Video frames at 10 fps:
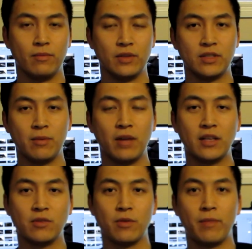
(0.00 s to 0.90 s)

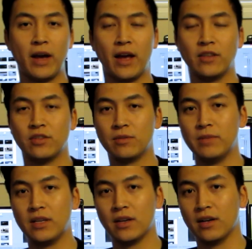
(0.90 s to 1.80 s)
stabilize it with my hands just
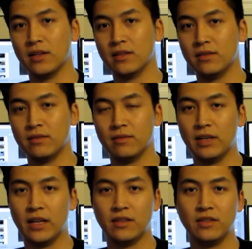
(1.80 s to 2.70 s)
because
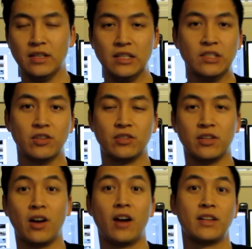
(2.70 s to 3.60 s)
it's easier to
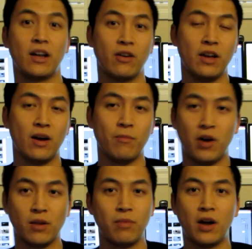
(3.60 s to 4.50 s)
not carry a
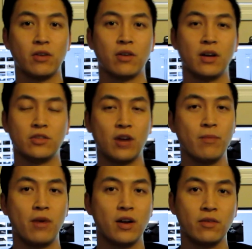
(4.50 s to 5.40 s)
monopod or a
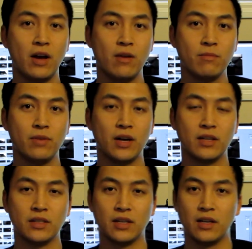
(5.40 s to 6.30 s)
tripod around,
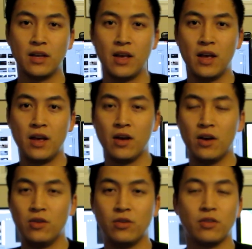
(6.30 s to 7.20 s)
but
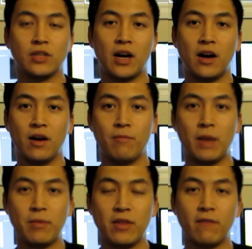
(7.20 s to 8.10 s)
who knows,
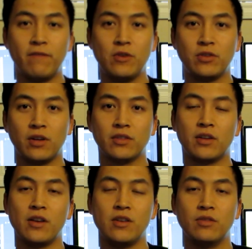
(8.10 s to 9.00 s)
maybe in the future I'll
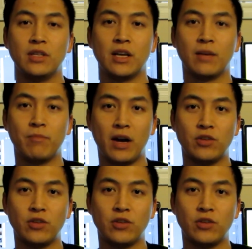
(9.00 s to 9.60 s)
start using my